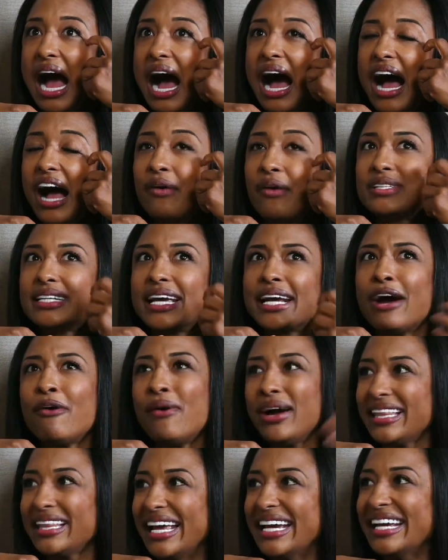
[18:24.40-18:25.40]
I was like, oh,
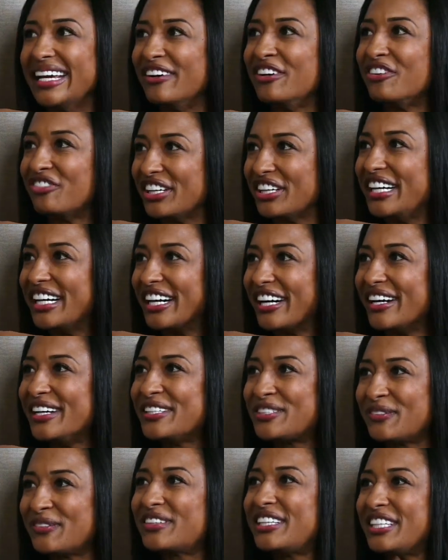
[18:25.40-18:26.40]
I like it over here.
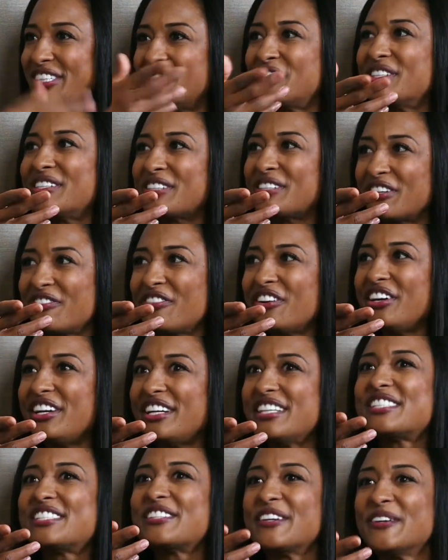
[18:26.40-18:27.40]
The jiu-jitsu
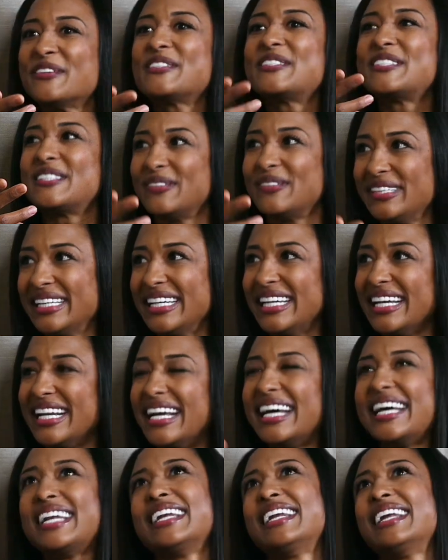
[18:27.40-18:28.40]
community is so sweet
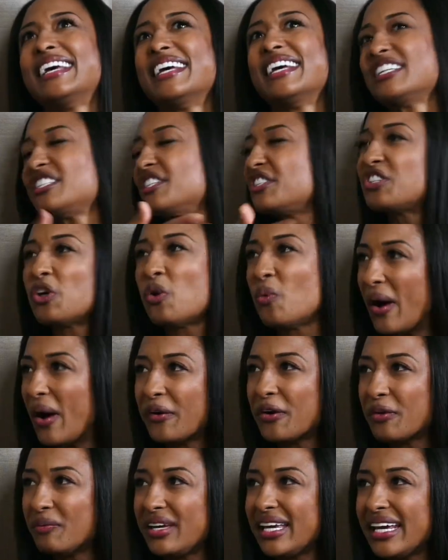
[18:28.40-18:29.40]
and just so
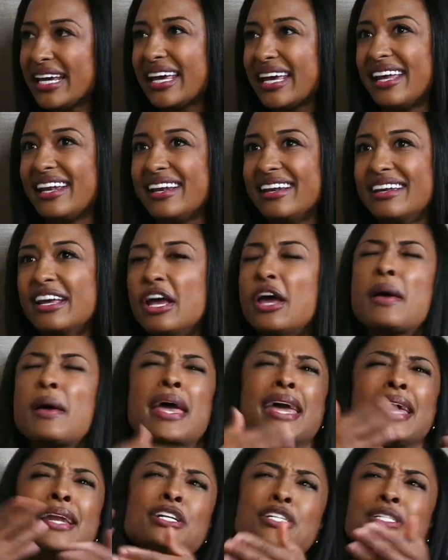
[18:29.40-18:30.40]
welcoming, and
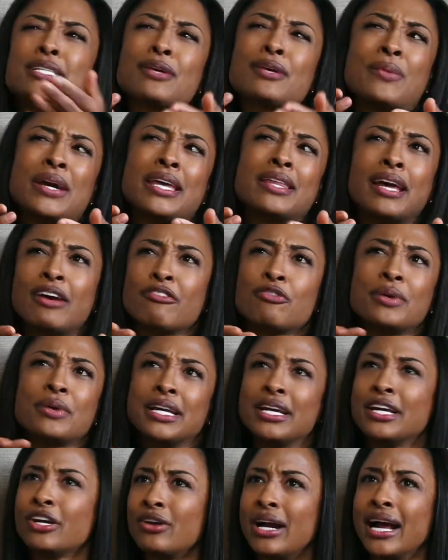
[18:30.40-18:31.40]
just the way that everybody
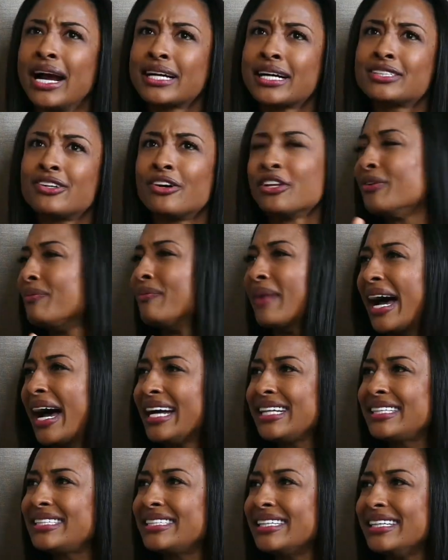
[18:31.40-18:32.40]
interacts on the
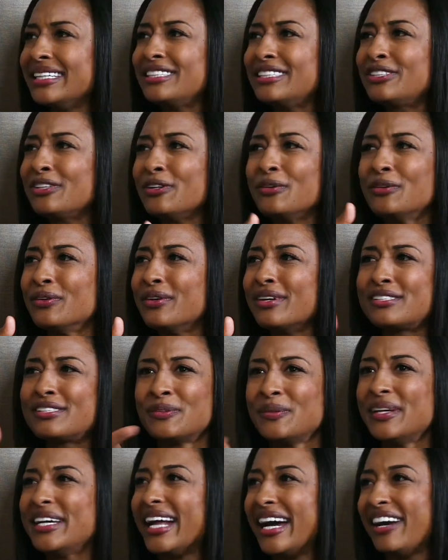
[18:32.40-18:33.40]
mats is so
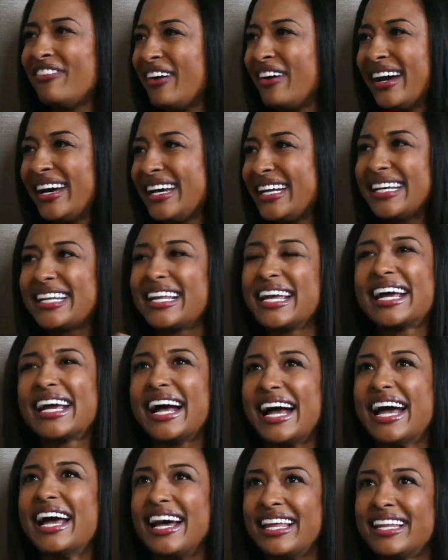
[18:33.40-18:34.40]
sweet, I find. Like,
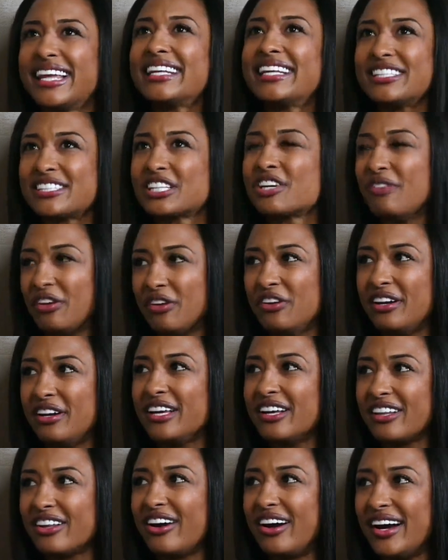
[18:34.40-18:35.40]
I like this community
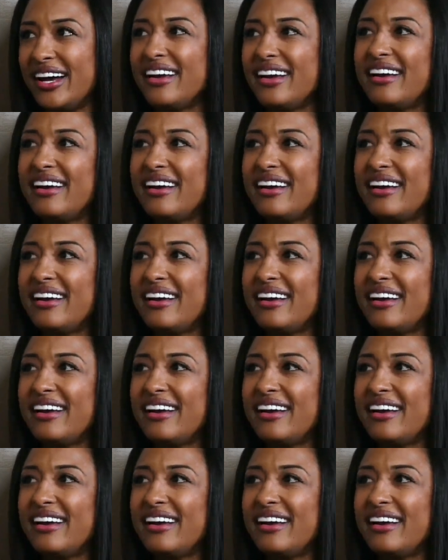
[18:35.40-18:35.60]
a lot.